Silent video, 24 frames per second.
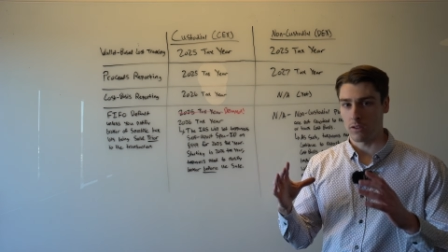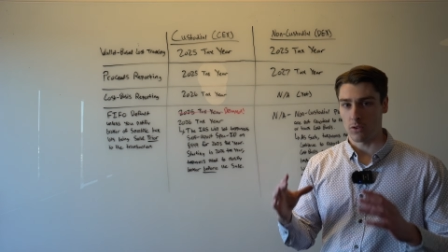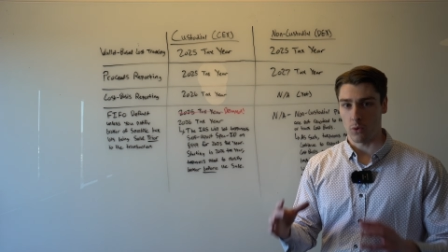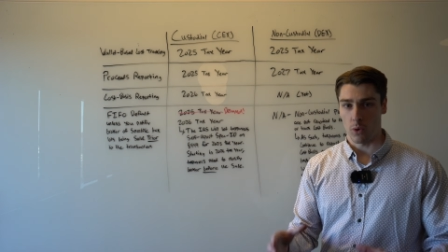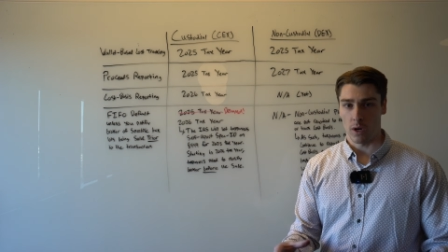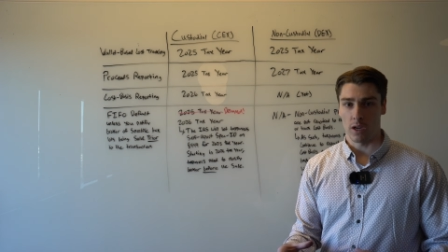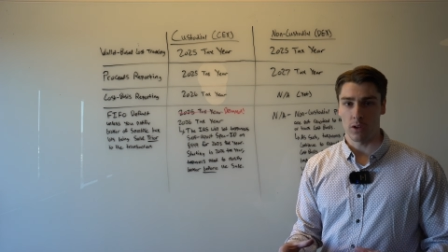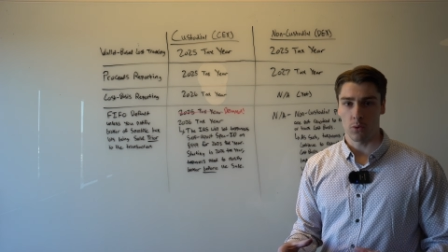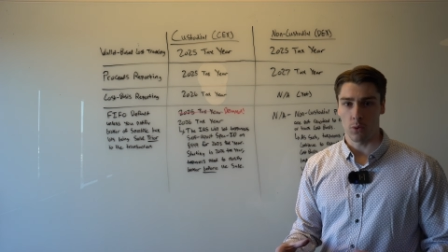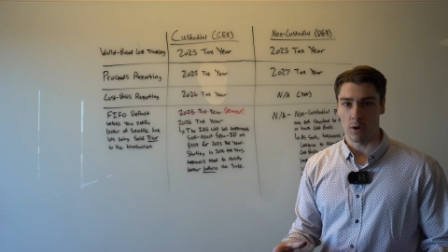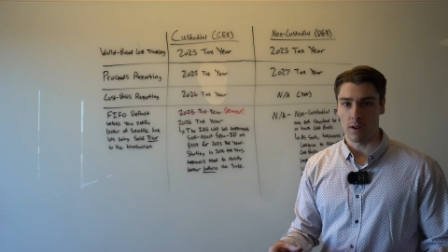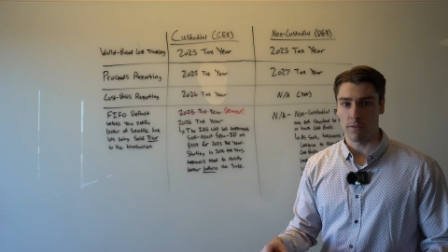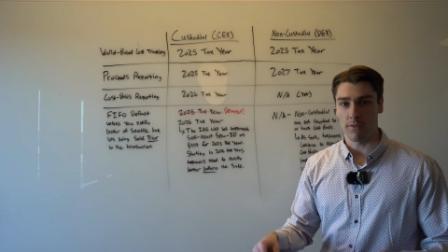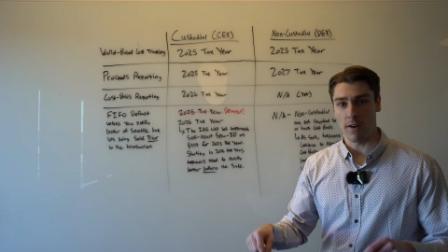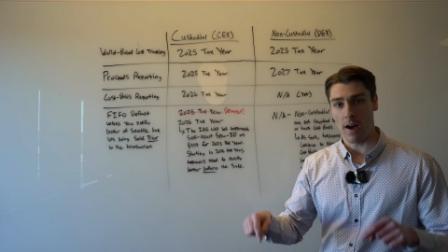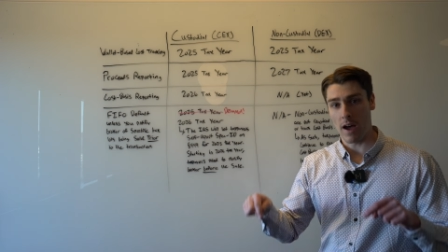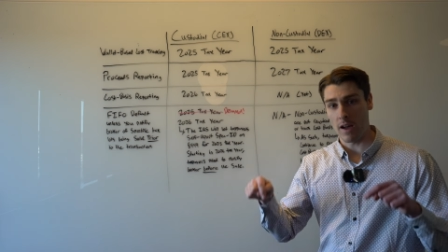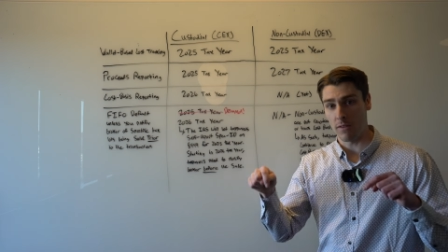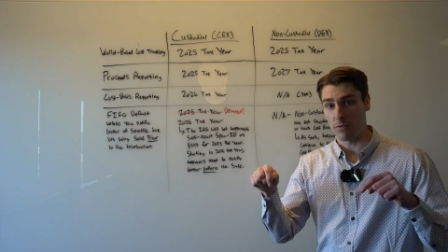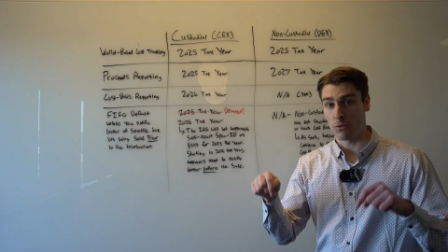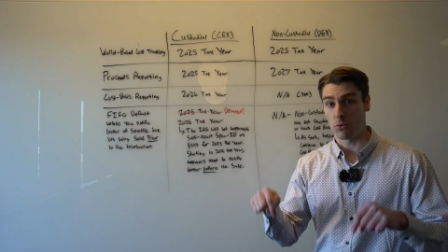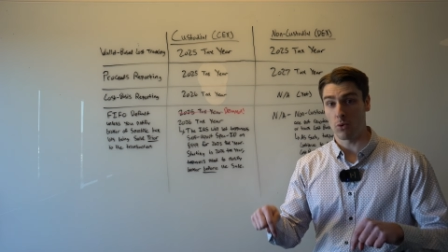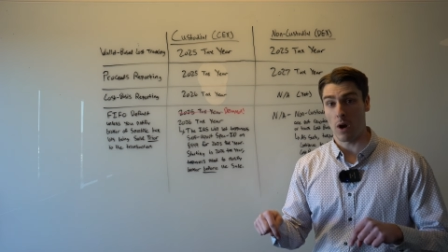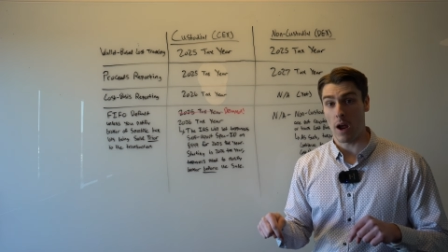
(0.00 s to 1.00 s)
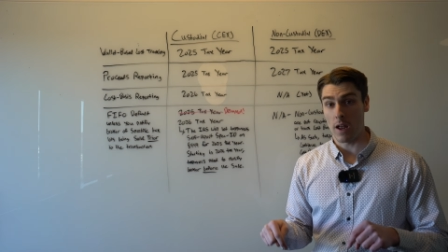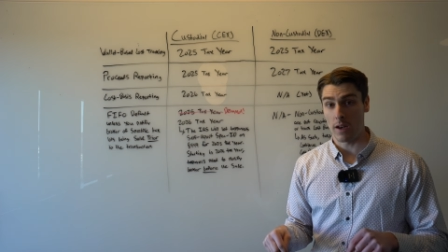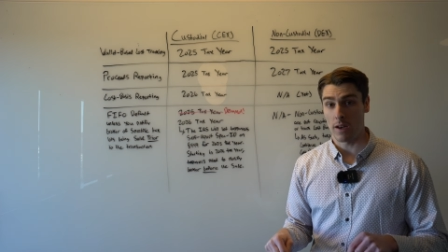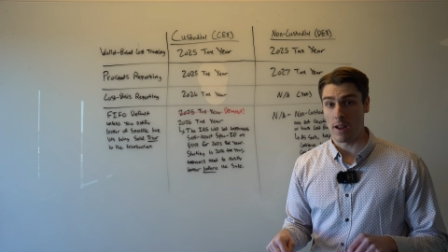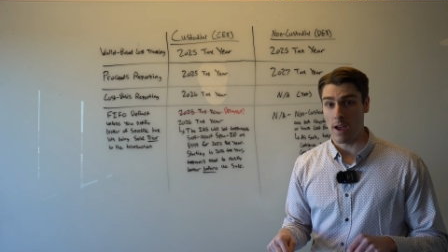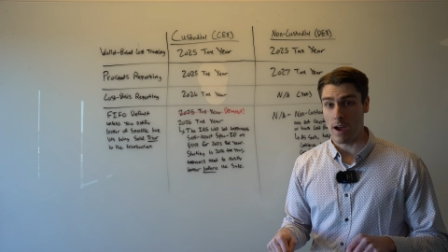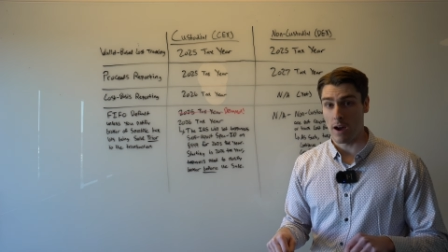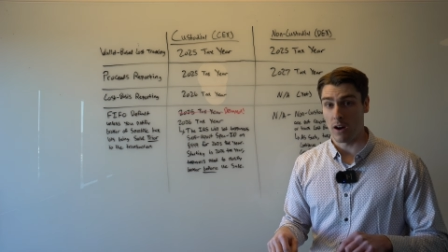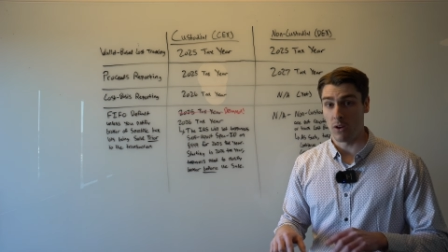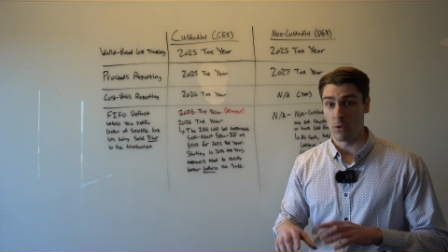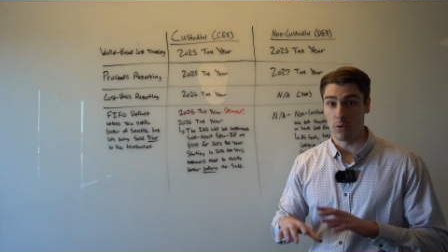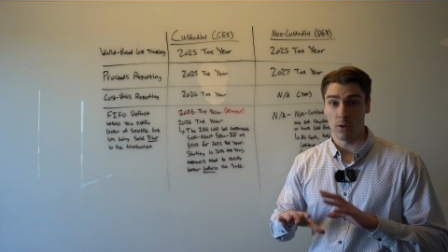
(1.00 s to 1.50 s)
2025, right
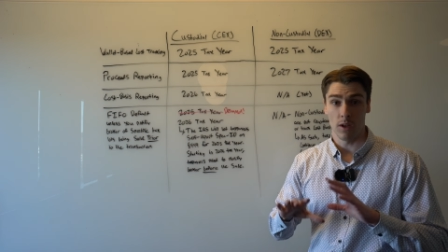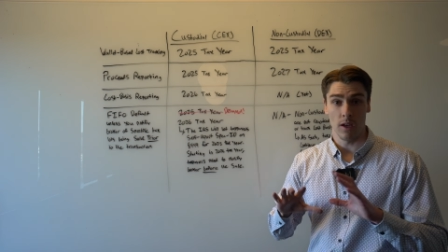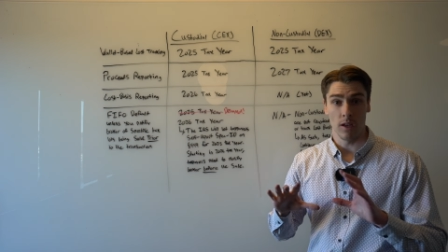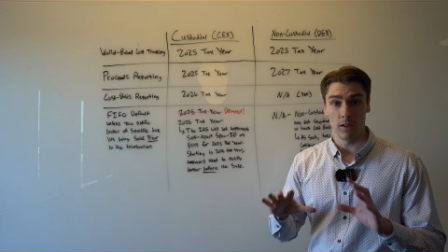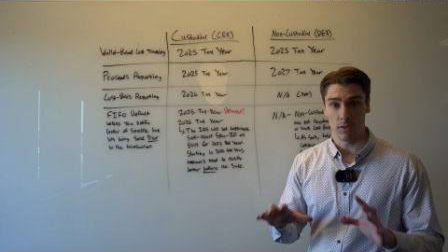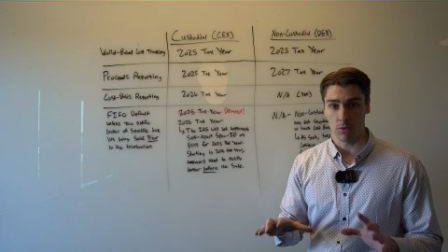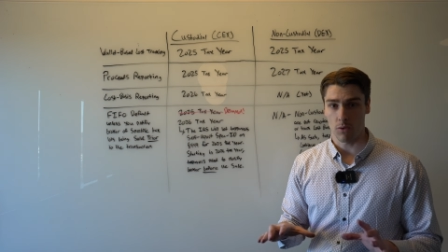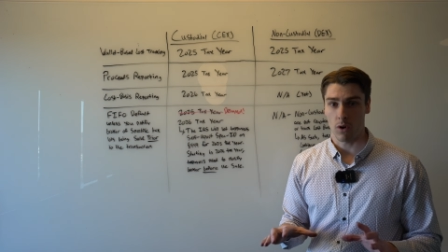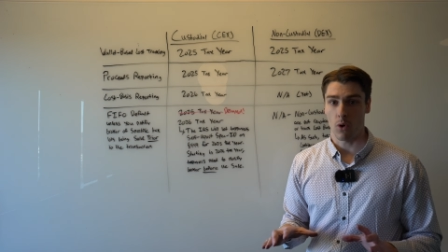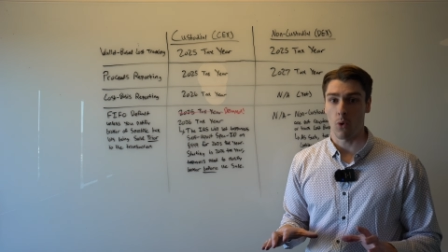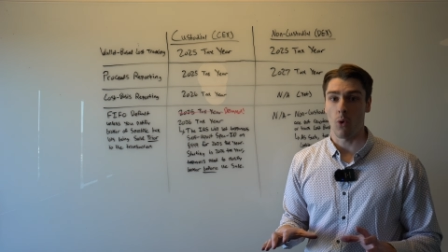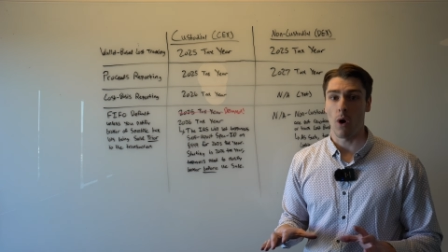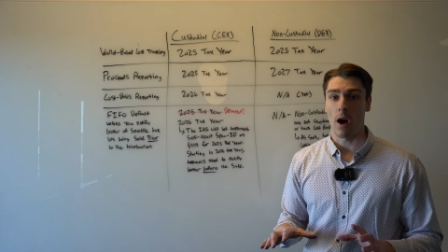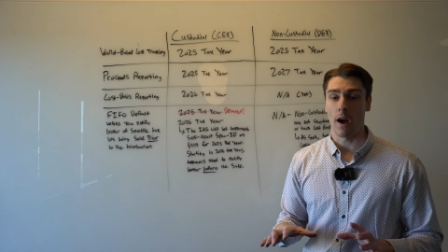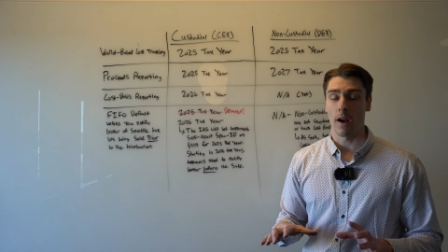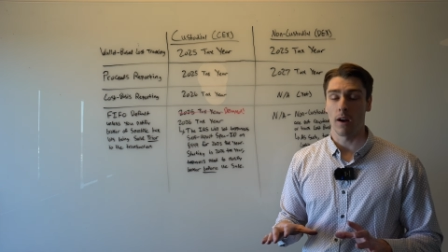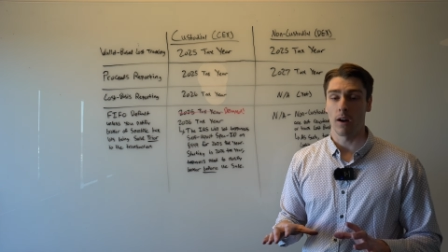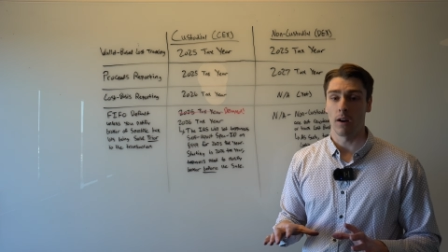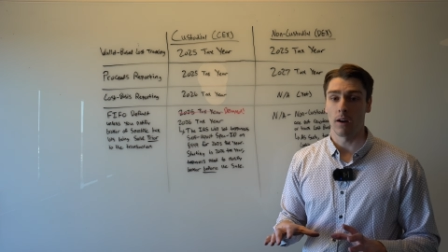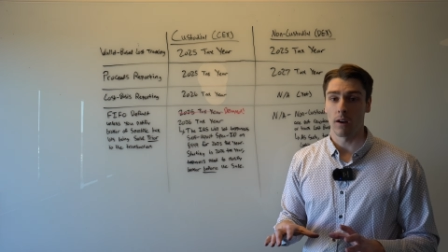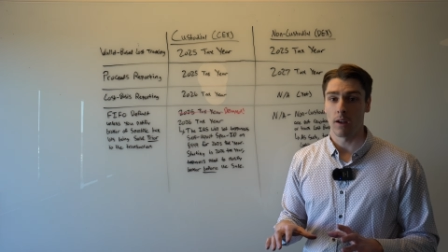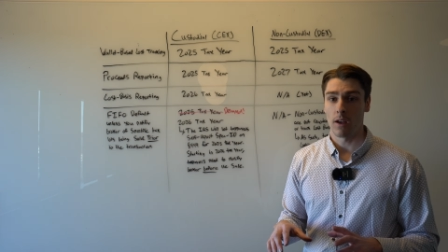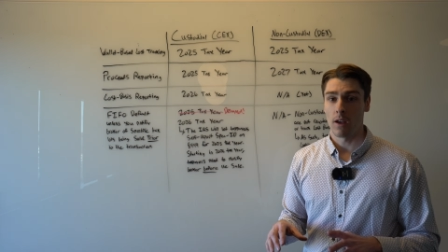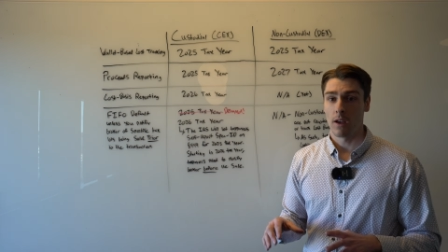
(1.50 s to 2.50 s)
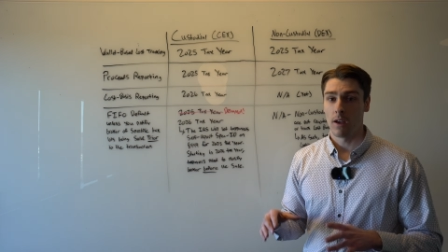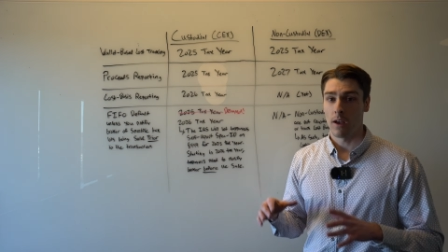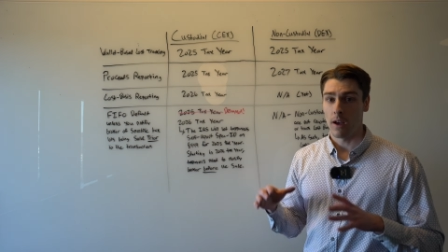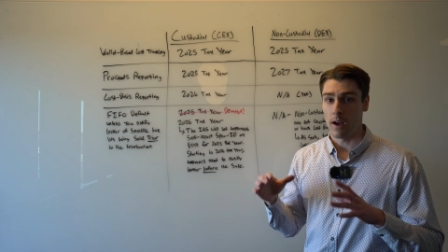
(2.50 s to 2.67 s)
now, it's required.